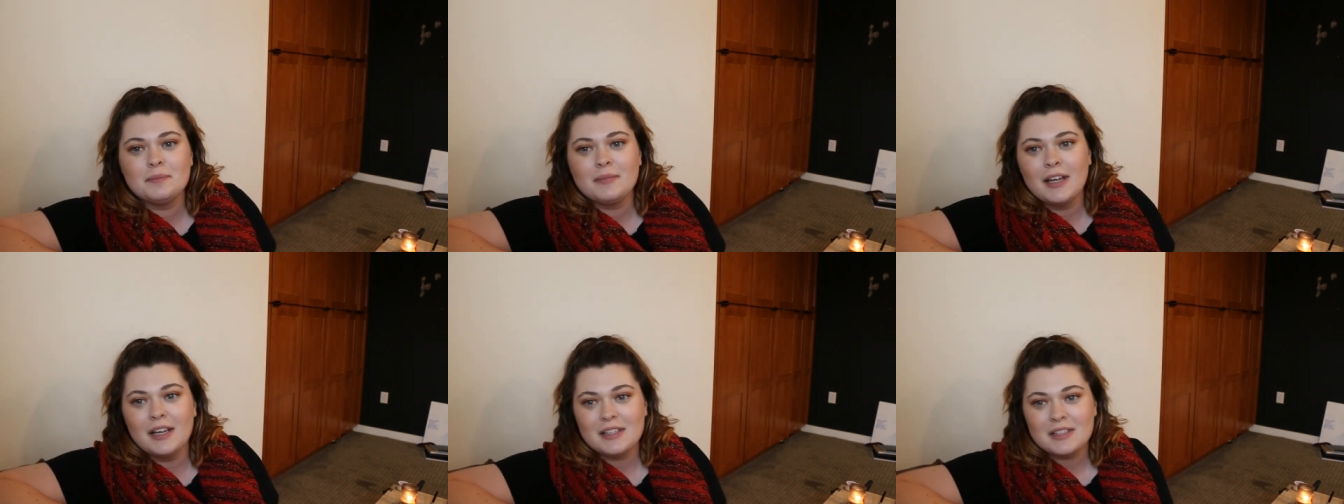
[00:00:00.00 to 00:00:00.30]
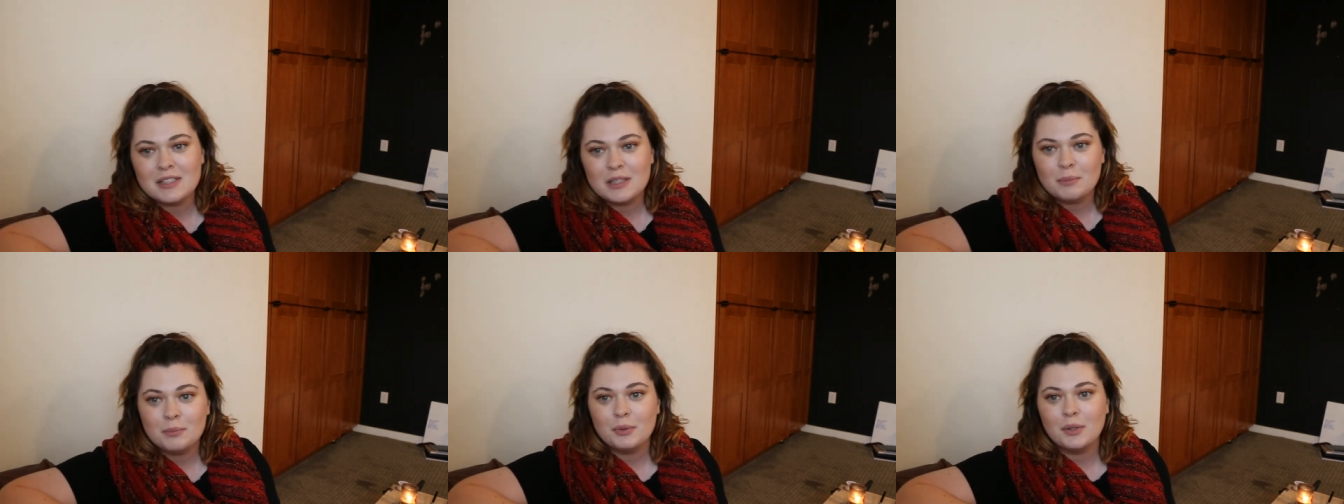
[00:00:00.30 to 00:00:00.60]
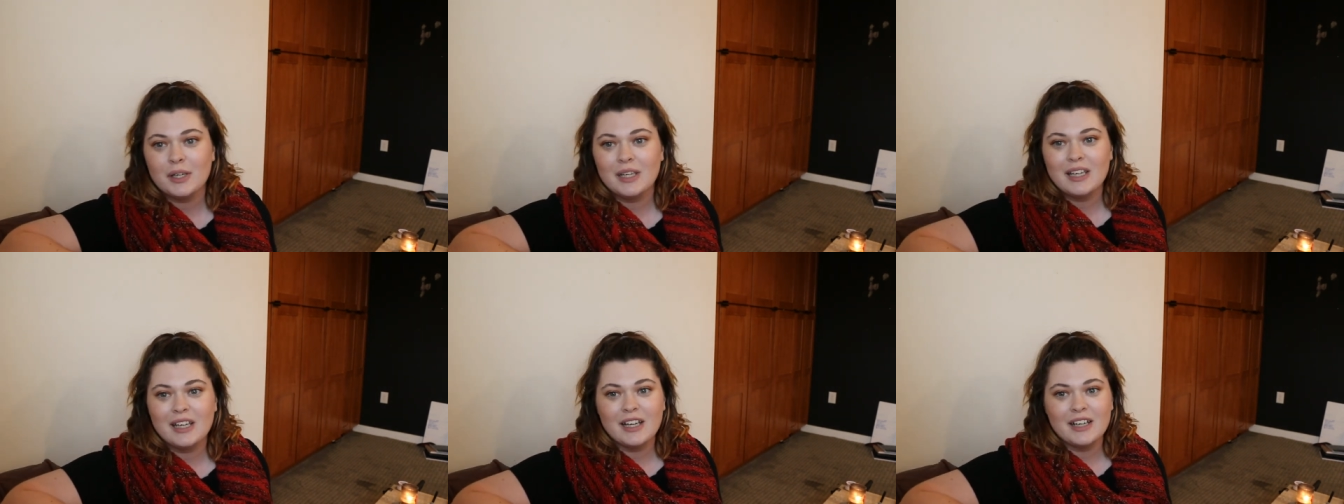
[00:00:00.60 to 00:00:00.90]
at some
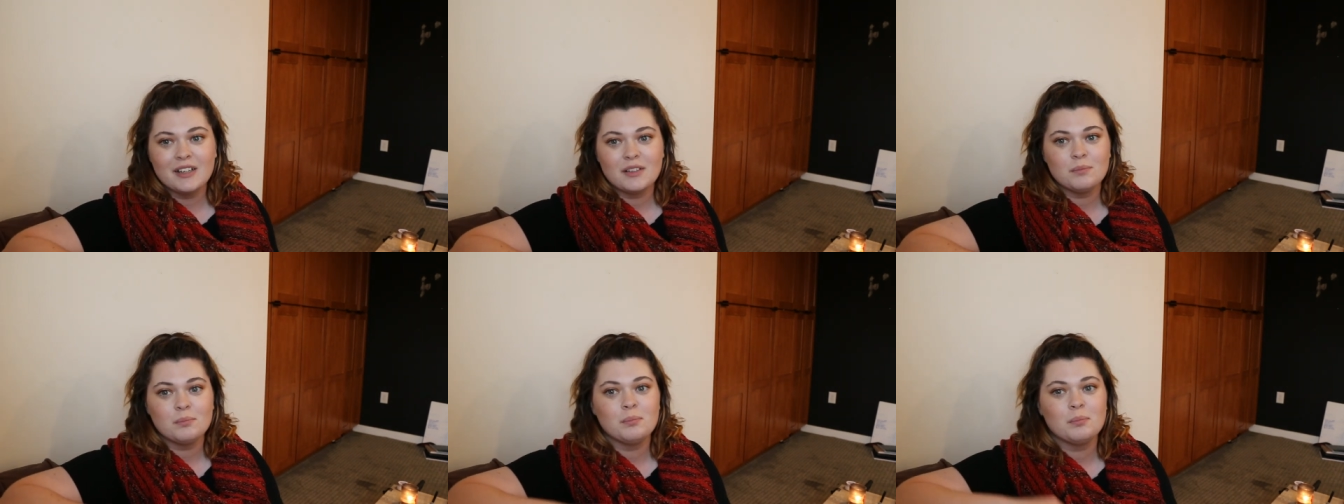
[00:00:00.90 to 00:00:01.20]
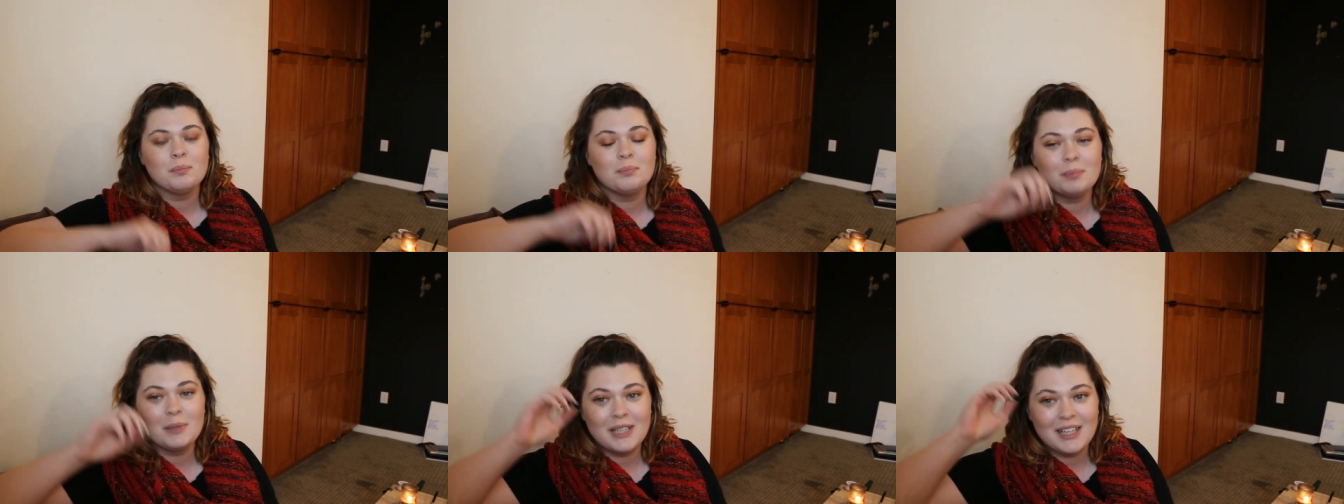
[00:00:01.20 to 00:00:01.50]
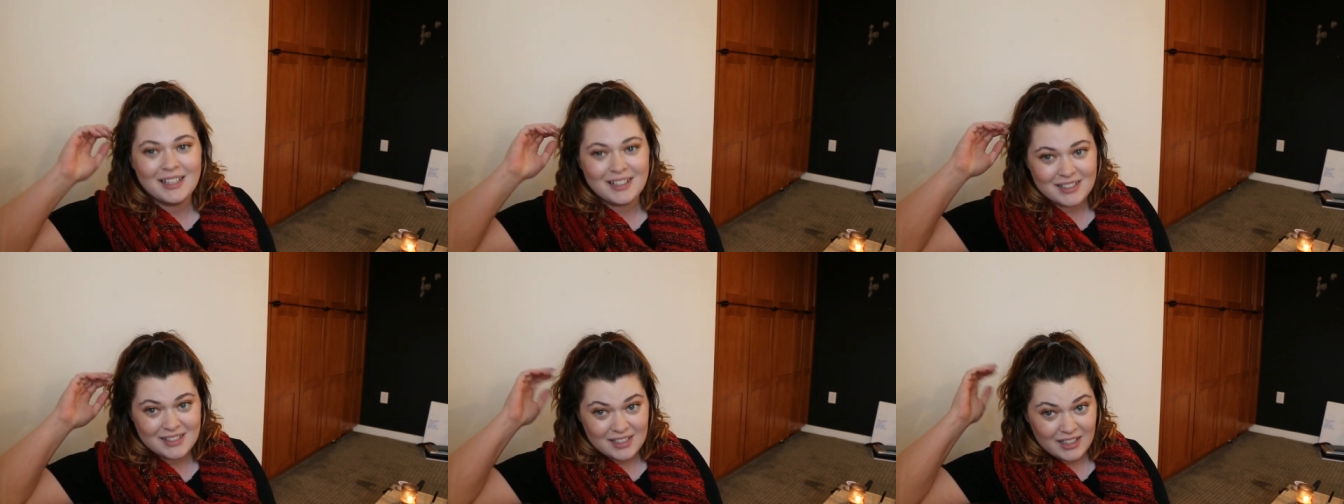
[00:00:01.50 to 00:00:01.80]
point here,
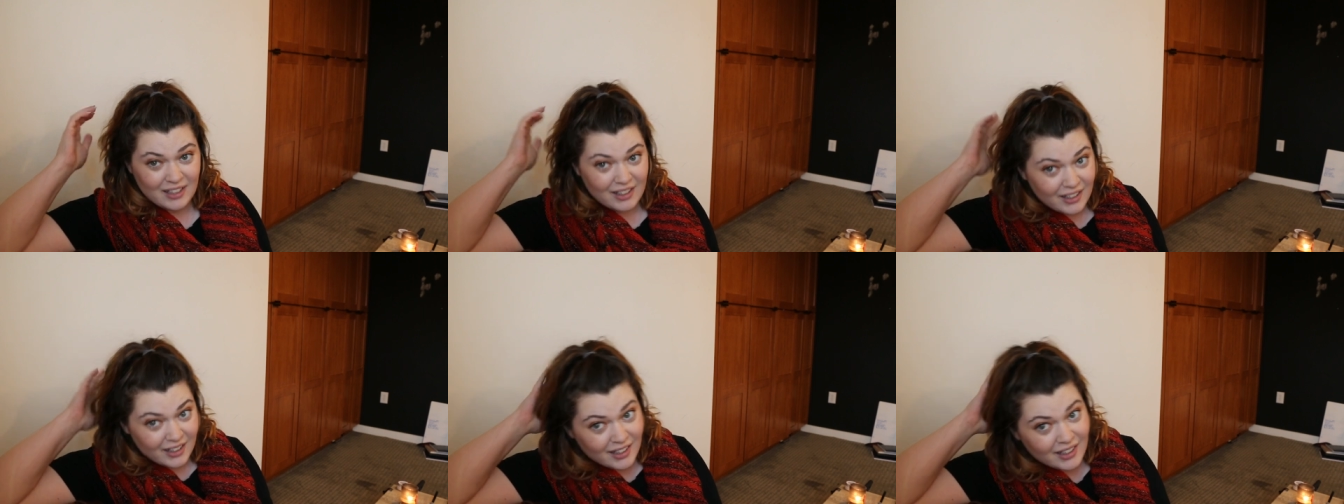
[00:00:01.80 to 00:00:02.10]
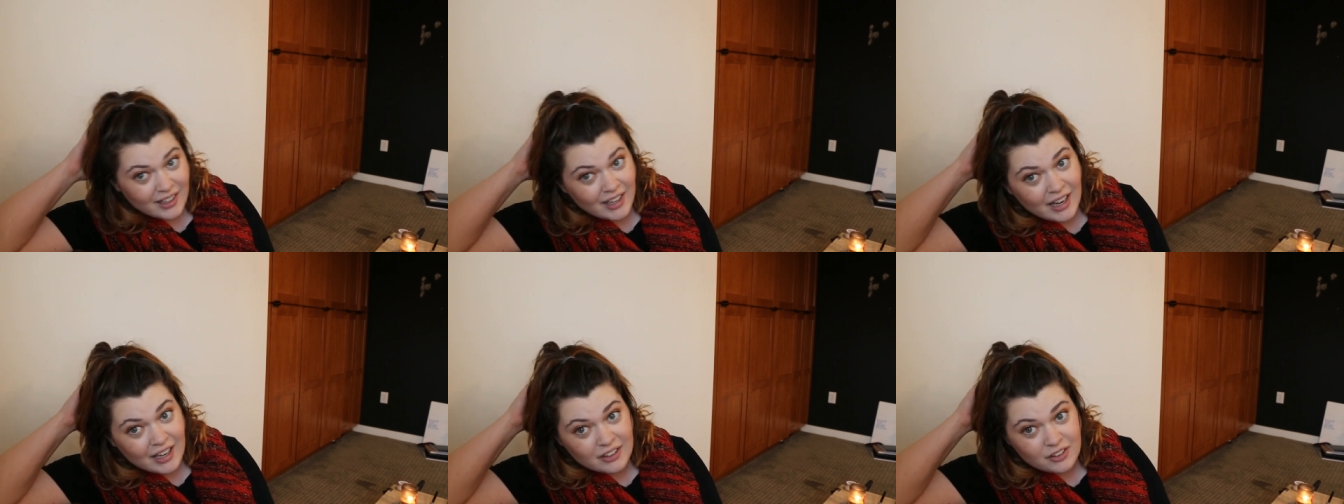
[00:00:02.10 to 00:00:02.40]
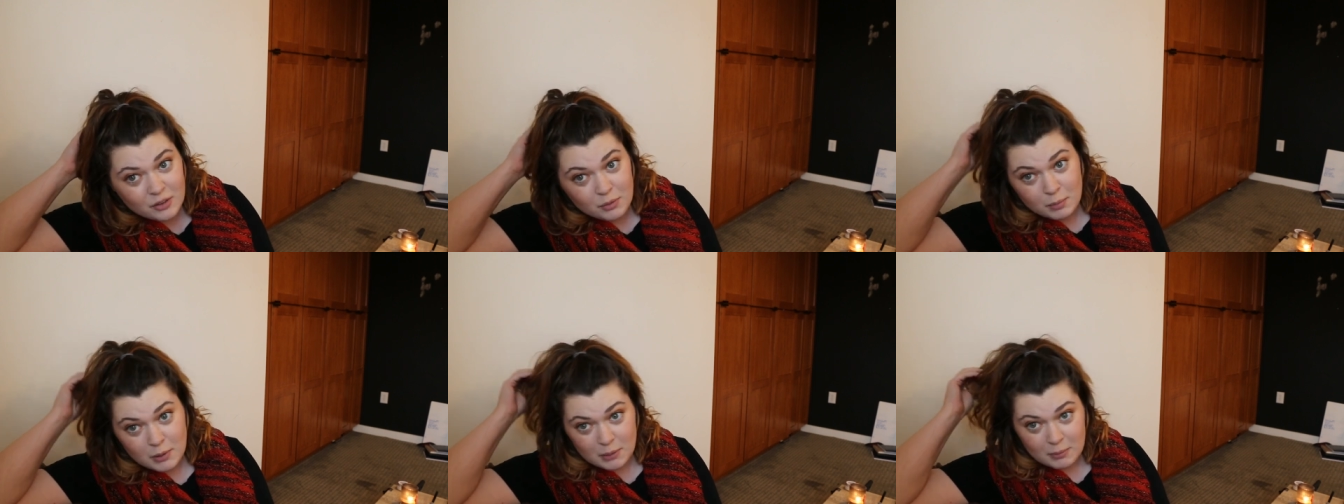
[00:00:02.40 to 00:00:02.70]
because I
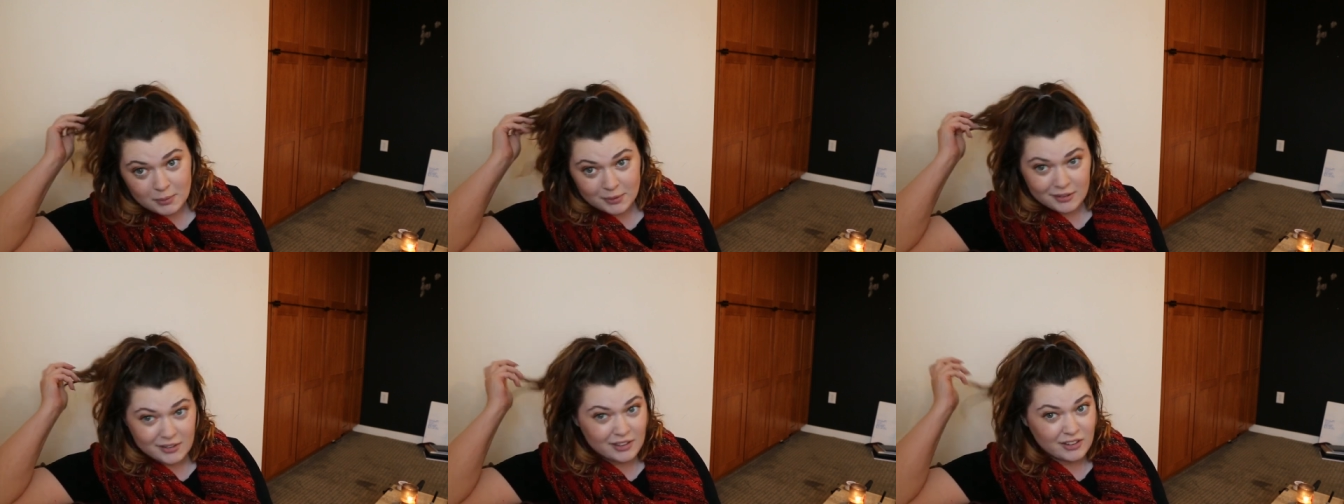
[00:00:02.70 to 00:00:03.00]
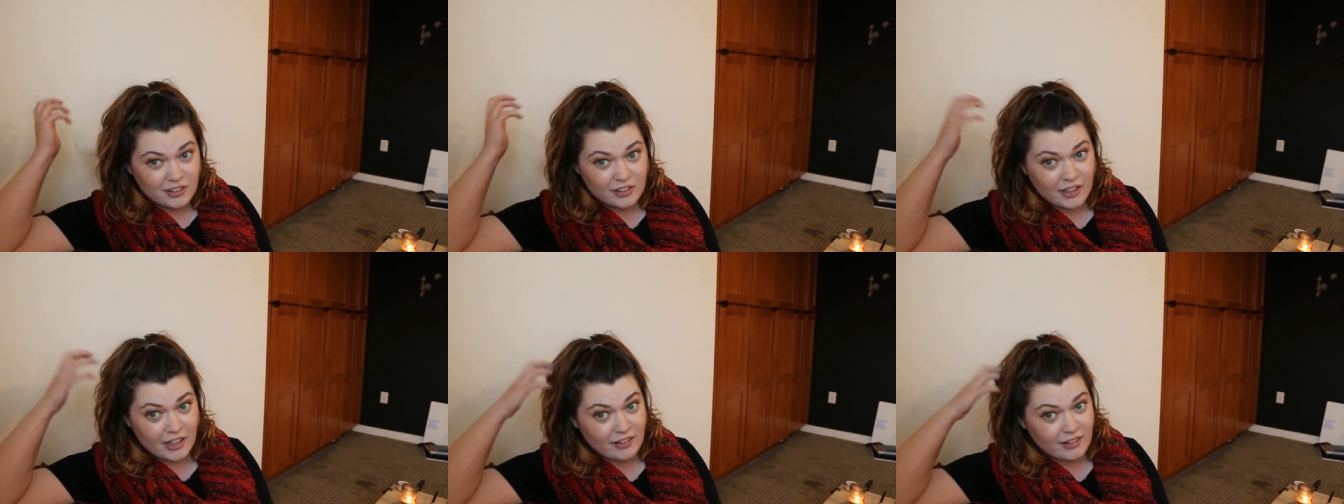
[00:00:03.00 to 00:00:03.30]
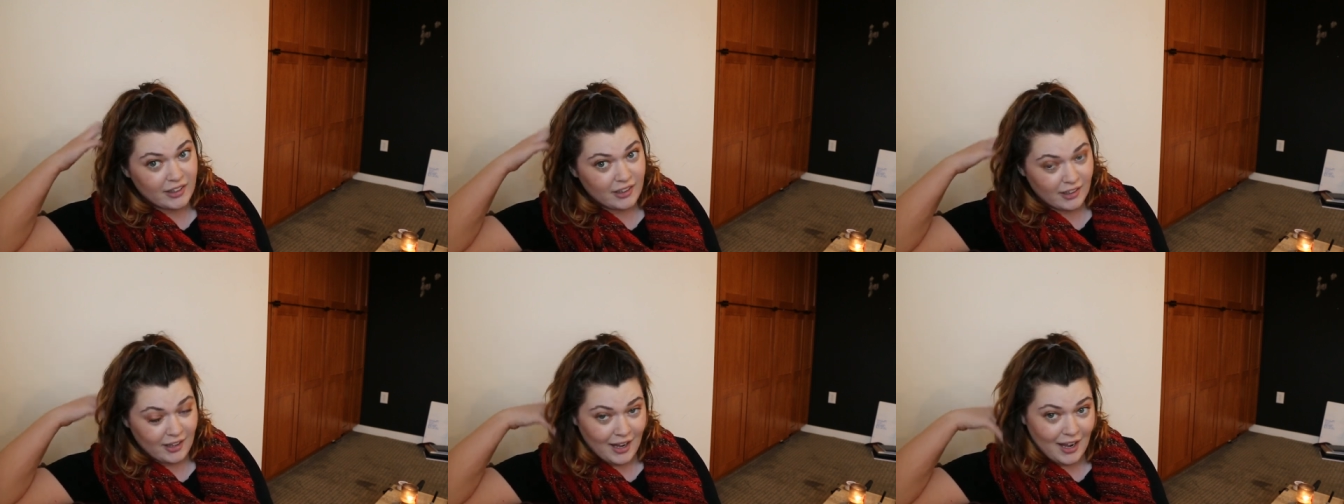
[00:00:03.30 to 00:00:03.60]
know people on the internet
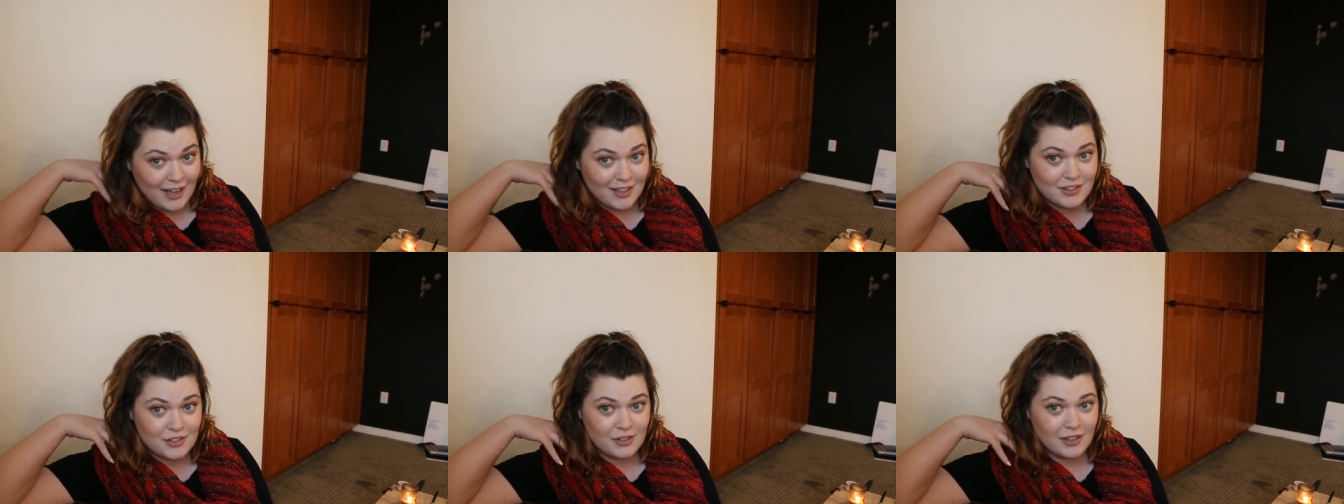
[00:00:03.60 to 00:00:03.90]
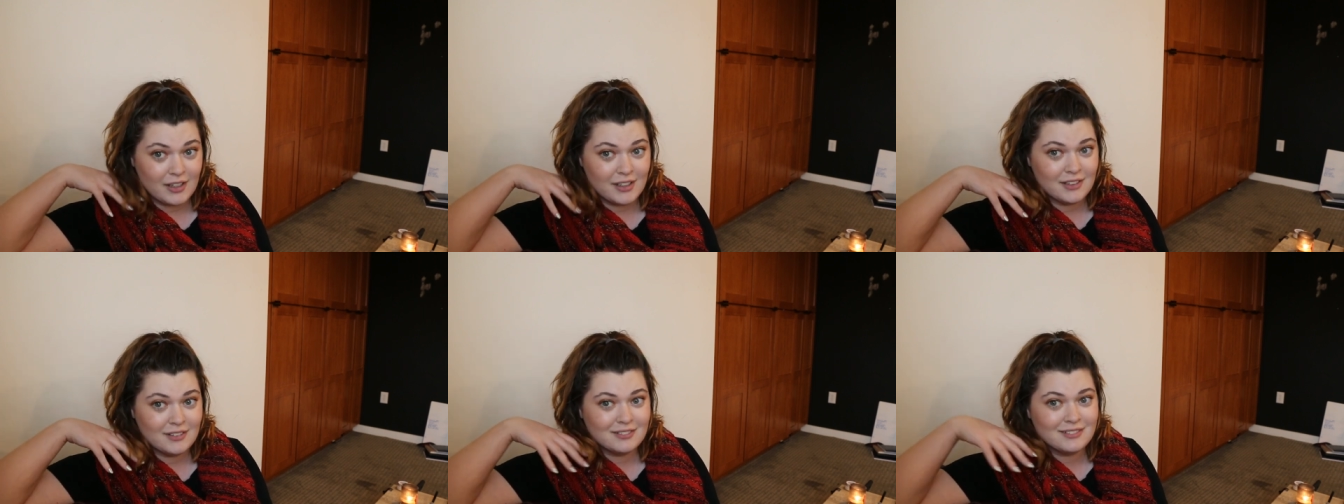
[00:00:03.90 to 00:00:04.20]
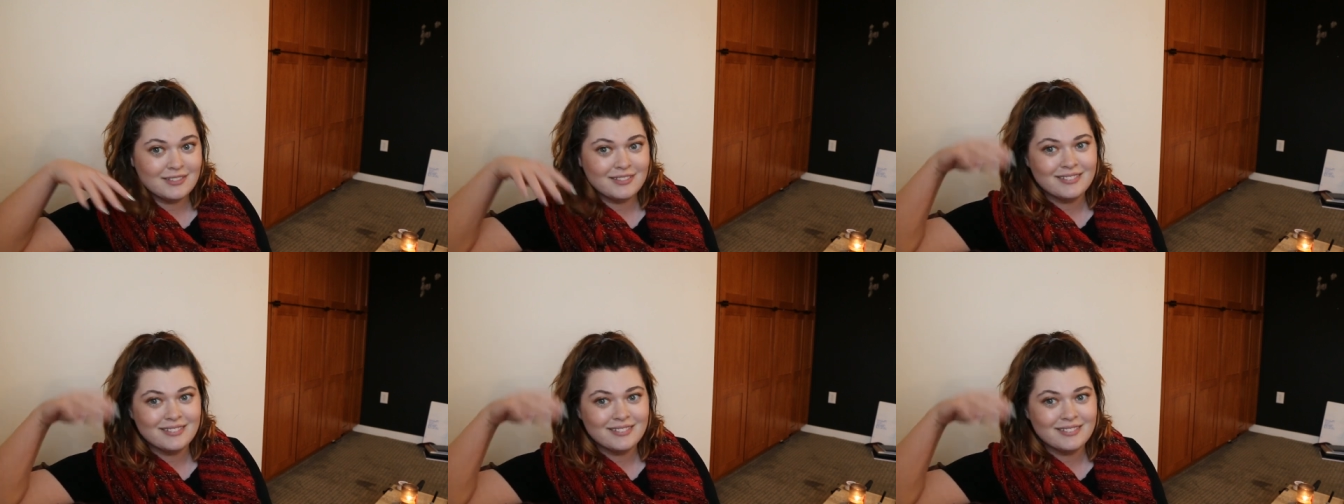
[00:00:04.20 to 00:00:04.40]
like cats, right?